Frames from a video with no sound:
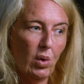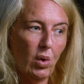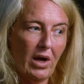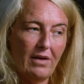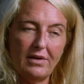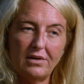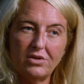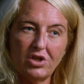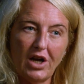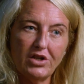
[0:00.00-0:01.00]
or having
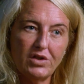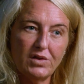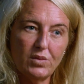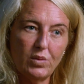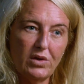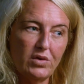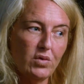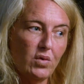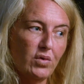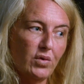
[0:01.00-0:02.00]
charges
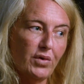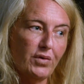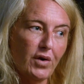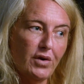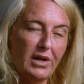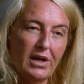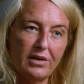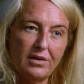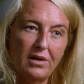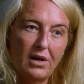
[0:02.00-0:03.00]
withdrawn or thrown
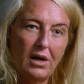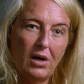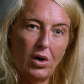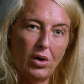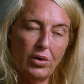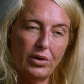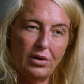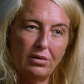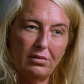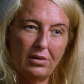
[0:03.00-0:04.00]
out
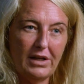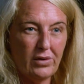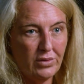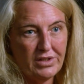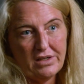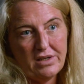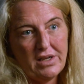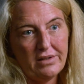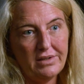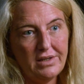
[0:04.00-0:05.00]
on legal
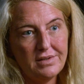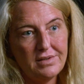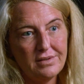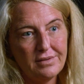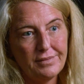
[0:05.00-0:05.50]
technicalities.